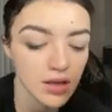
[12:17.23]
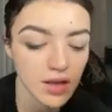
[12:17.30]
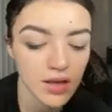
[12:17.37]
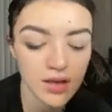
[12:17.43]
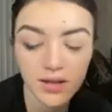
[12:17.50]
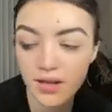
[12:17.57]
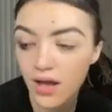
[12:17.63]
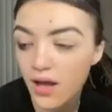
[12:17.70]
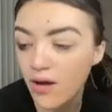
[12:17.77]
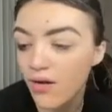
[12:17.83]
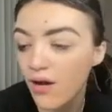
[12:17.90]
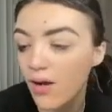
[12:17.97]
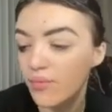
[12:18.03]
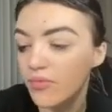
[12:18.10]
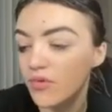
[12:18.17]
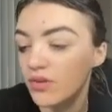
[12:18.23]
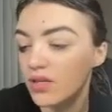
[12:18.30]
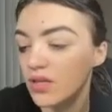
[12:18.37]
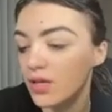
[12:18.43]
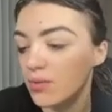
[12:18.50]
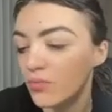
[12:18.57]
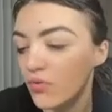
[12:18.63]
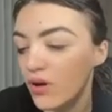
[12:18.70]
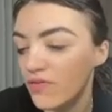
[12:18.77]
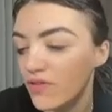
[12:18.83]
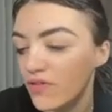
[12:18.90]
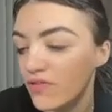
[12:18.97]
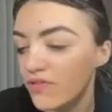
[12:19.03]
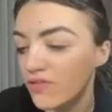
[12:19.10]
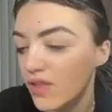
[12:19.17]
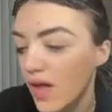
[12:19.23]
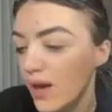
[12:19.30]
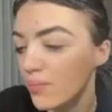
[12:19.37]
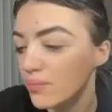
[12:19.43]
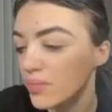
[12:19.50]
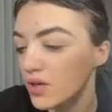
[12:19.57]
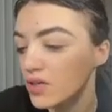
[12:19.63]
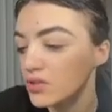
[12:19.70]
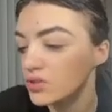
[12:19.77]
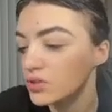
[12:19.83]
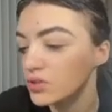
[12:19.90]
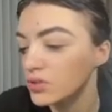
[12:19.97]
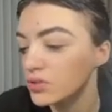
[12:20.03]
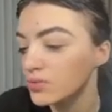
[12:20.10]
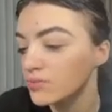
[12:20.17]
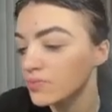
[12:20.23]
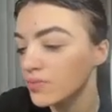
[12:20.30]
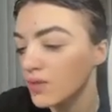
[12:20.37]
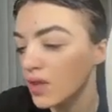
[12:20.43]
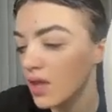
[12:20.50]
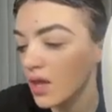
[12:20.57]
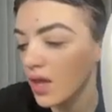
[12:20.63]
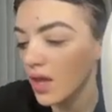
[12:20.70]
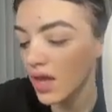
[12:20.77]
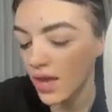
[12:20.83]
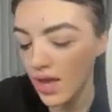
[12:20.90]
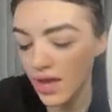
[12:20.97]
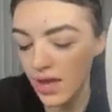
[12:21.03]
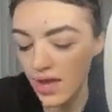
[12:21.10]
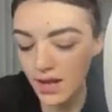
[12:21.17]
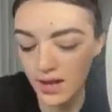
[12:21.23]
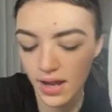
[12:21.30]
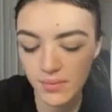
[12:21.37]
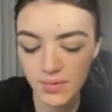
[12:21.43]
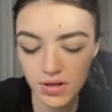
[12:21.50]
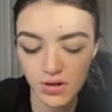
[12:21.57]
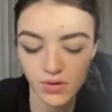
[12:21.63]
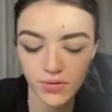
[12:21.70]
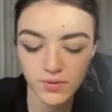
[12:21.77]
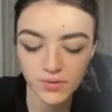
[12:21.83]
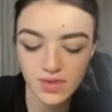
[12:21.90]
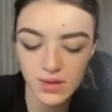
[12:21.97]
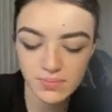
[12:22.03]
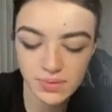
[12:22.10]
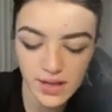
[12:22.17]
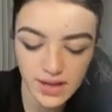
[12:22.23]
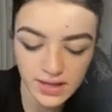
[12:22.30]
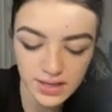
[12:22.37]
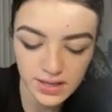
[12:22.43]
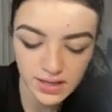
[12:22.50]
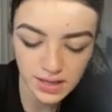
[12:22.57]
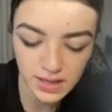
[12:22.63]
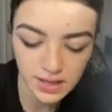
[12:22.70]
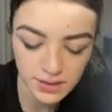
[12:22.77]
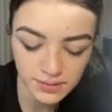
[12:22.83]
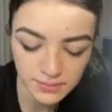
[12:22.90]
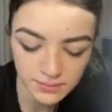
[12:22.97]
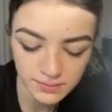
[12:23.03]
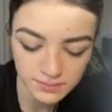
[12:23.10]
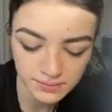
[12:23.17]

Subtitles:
And now I'm going to get more of a flat brush, and I'm gonna go in with that black again,